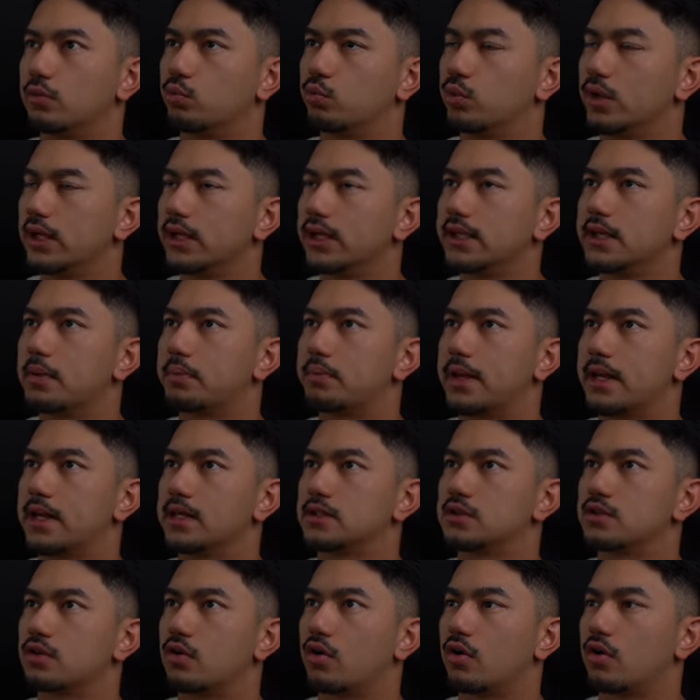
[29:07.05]
Really
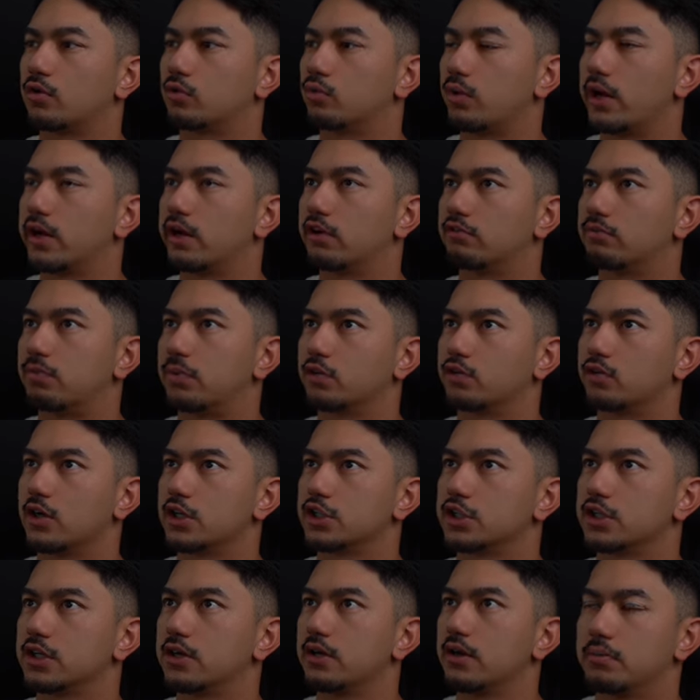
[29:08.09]
depends on rate of
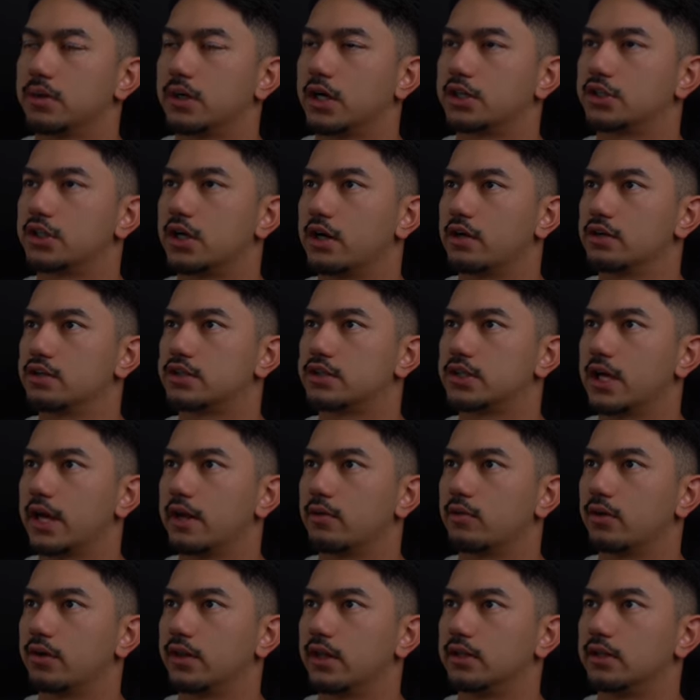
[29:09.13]
progression, but I try to
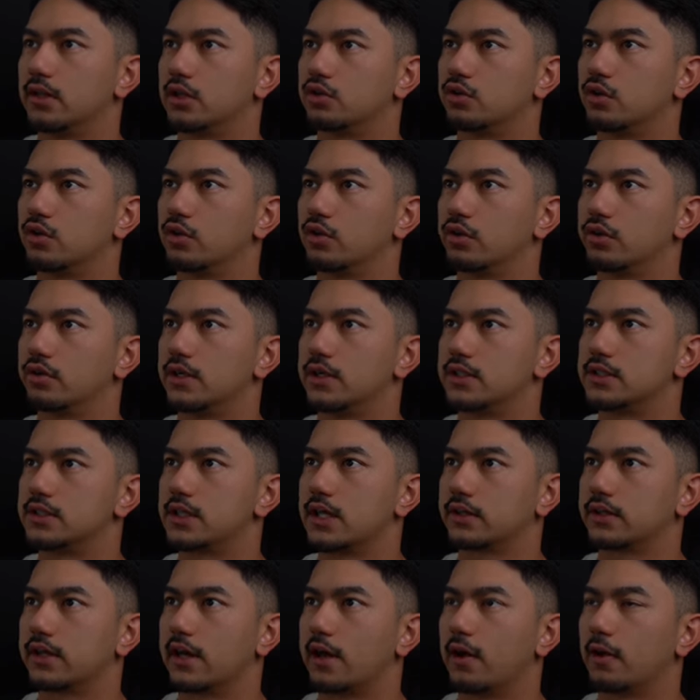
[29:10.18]
stay within the two to three
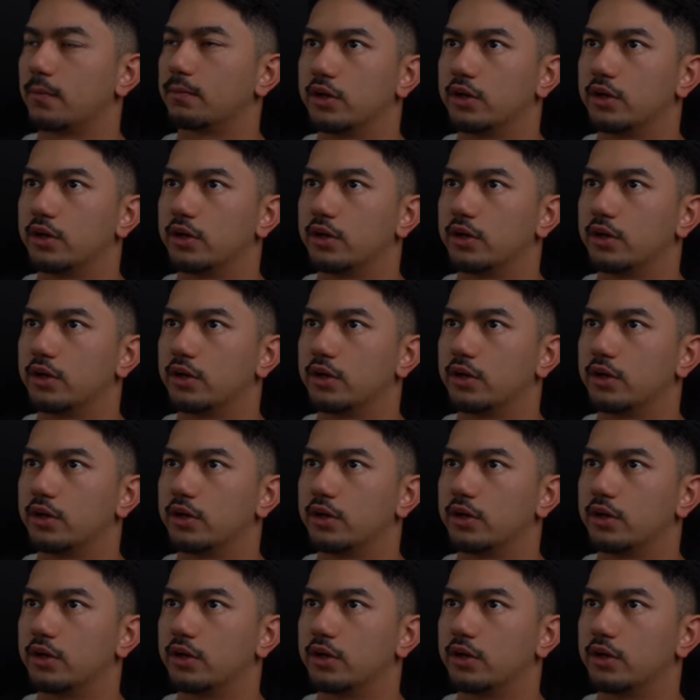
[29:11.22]
set count.